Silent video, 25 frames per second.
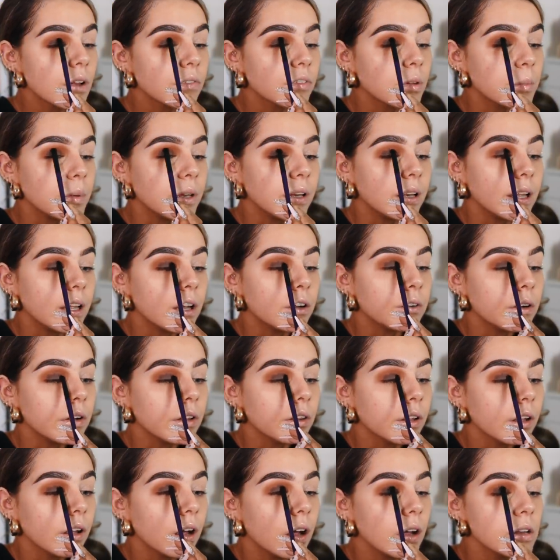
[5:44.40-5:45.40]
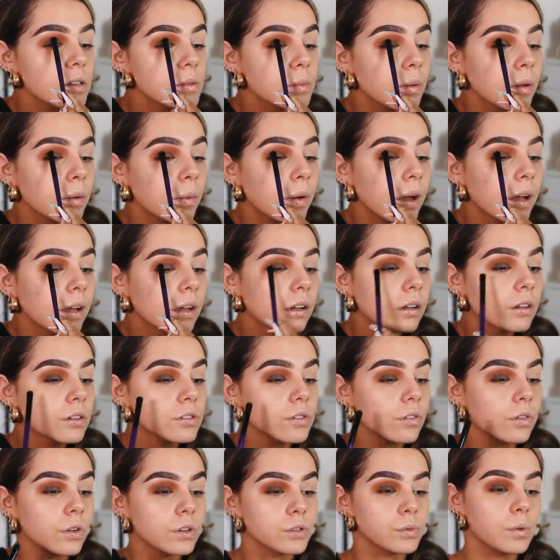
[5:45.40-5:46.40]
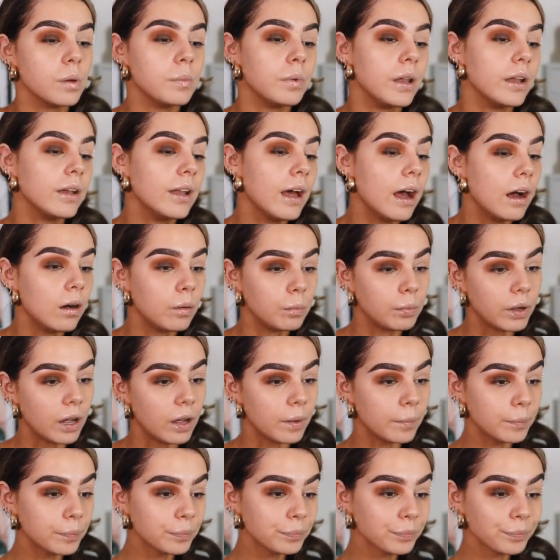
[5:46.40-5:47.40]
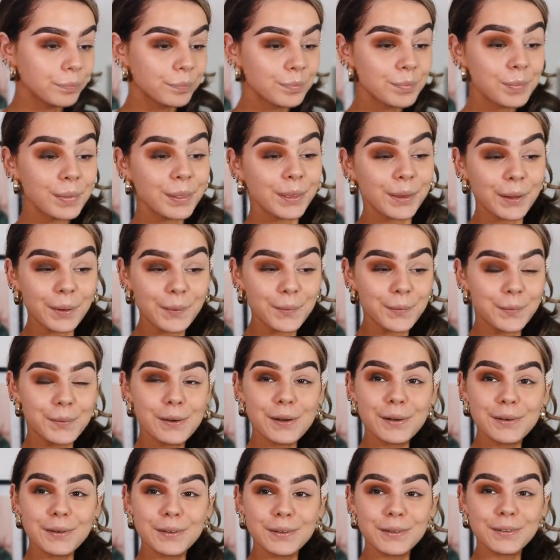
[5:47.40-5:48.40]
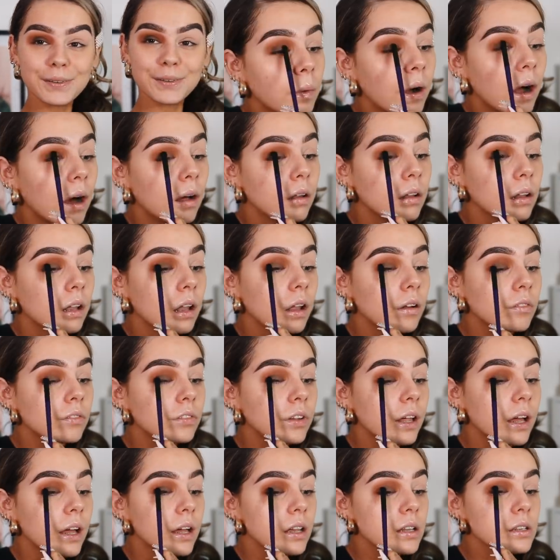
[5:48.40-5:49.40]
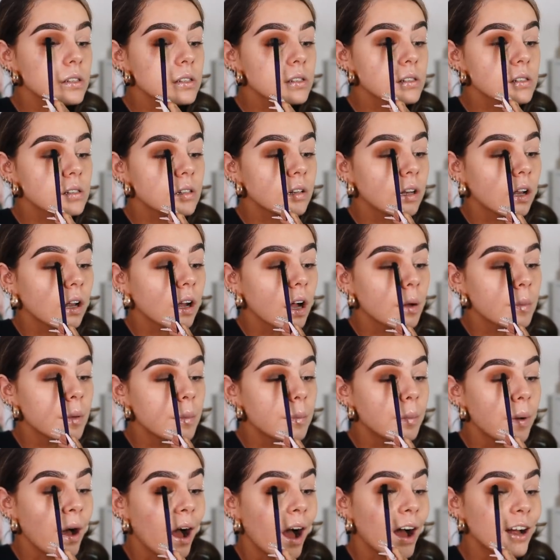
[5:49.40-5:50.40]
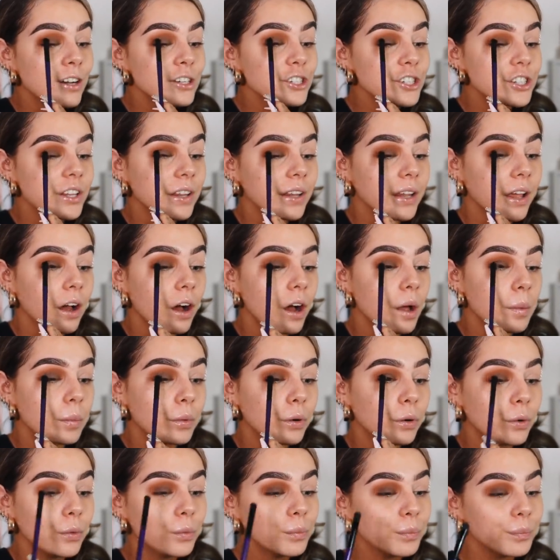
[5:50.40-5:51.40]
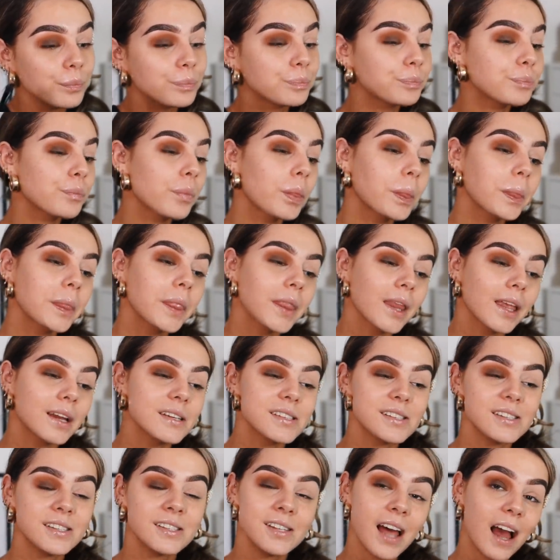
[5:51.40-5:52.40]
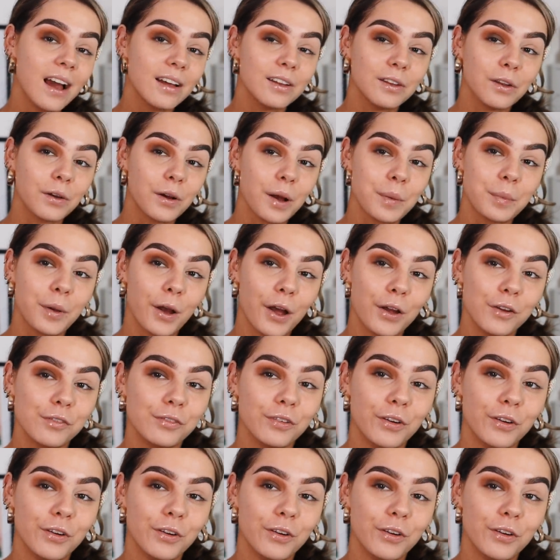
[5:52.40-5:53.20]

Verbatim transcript: have to be neat or anything, guys, by the way, because of course we'll blend it out, but... Woo! Ooh, wow, love this. I like I've been punched in the eyeball. The exact look I'm going